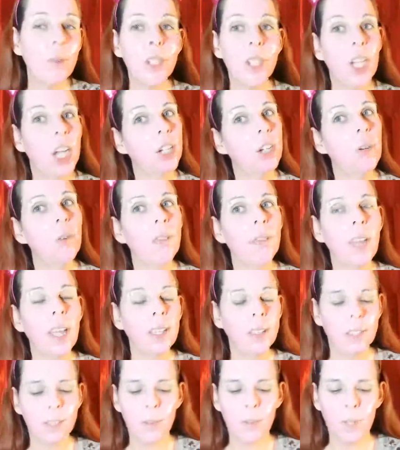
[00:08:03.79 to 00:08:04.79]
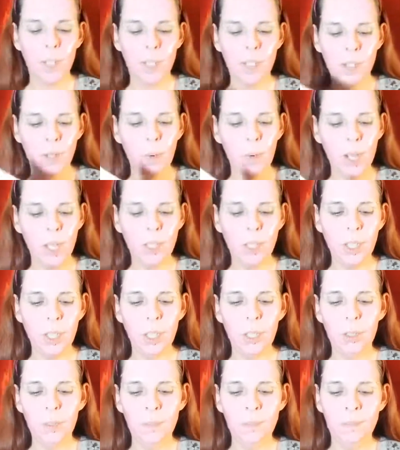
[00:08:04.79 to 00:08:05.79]
which I don't think this one is going
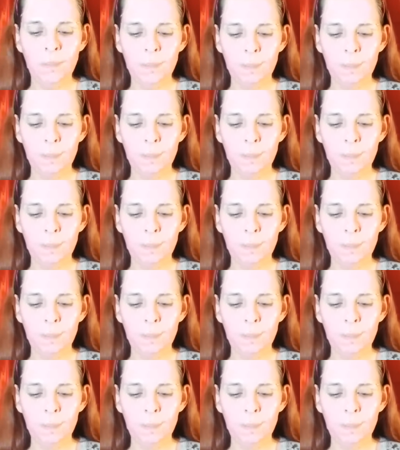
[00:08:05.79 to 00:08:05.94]
to.